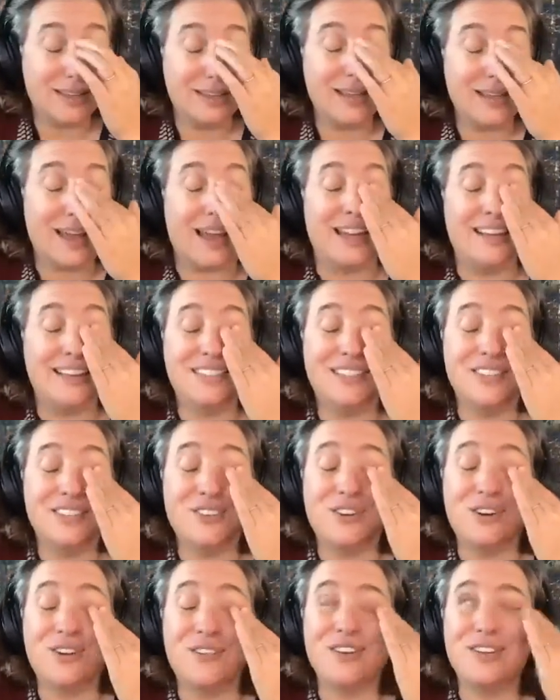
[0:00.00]
Yeah. Is
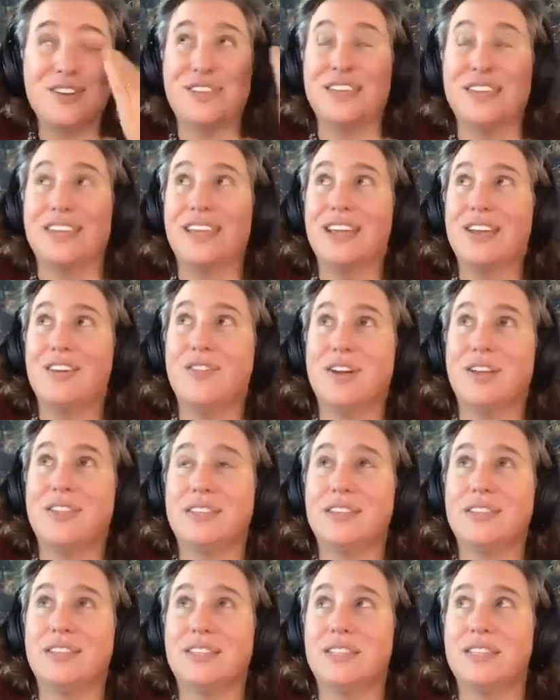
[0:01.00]
your overthinking around
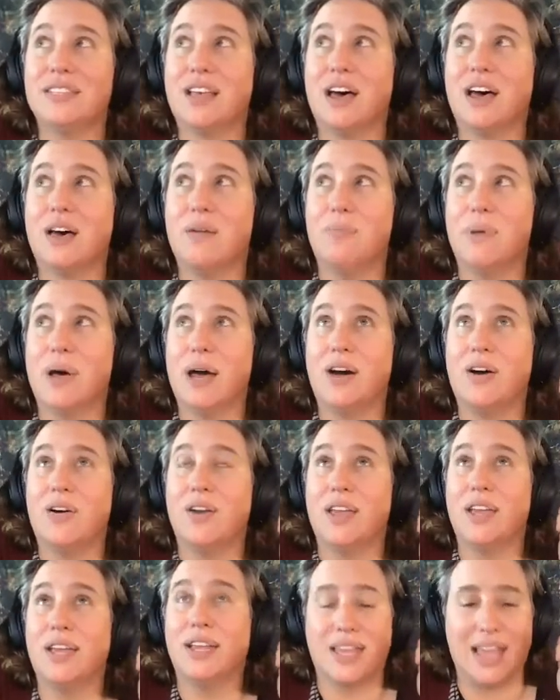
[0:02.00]
this
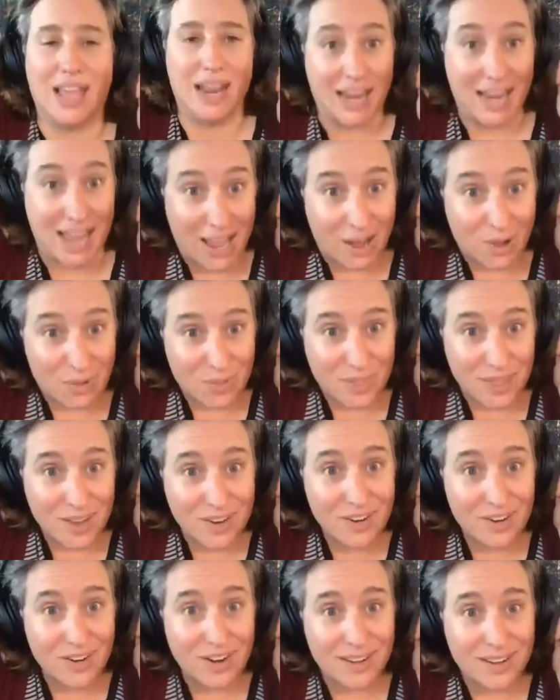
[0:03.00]
about it getting out
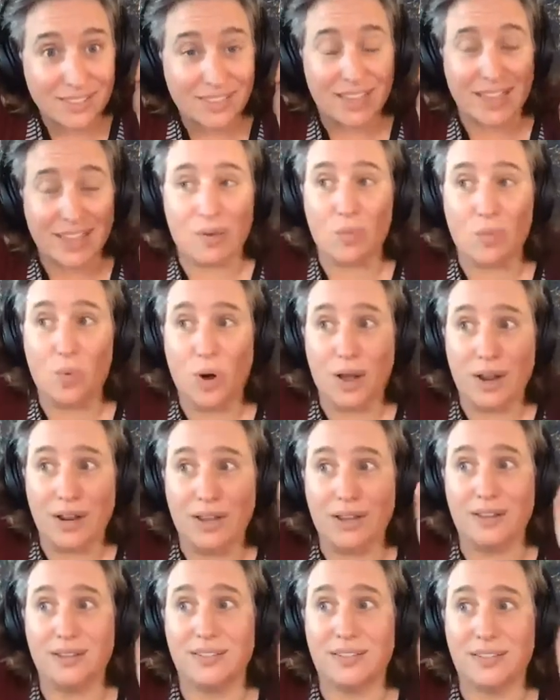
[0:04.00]
there and like
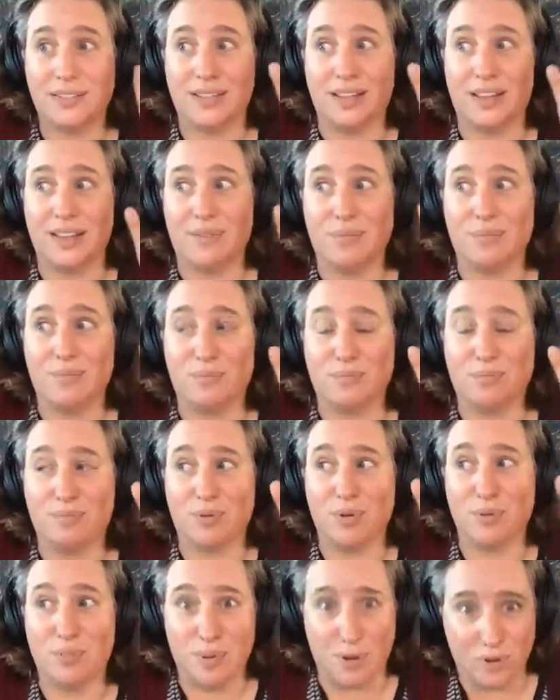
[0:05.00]
wanting to like
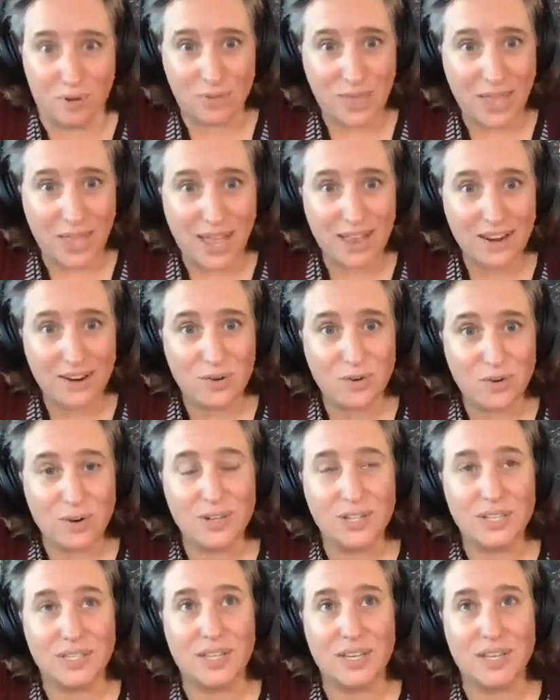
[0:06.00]
promote that, or
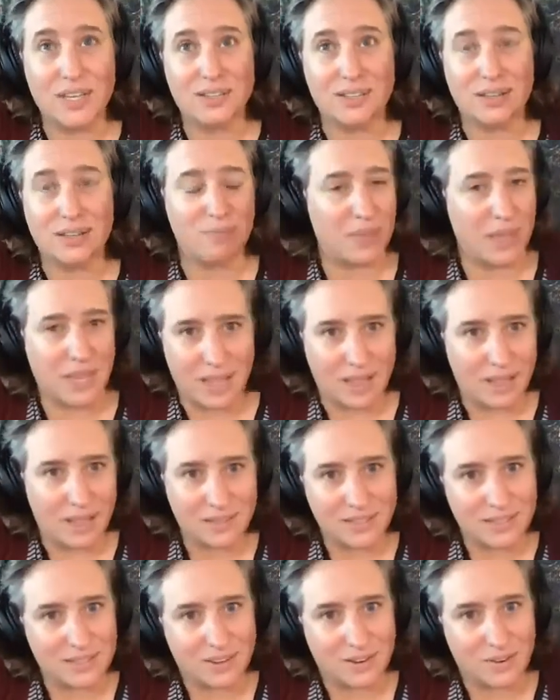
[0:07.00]
is it something
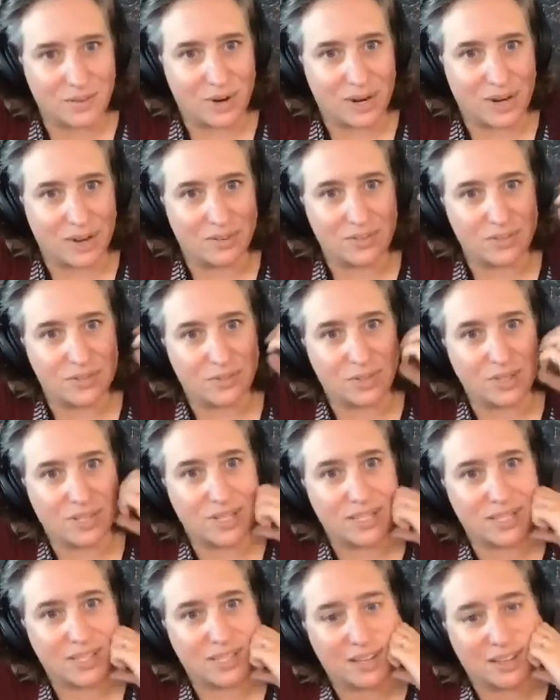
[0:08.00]
else around
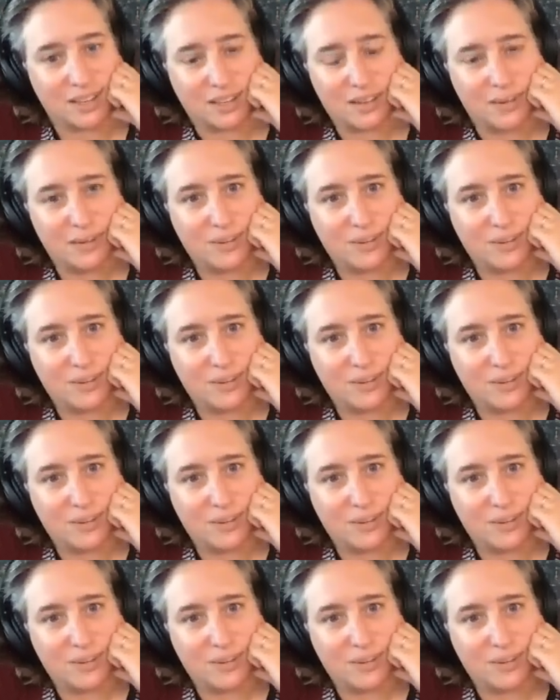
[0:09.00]
releasing it?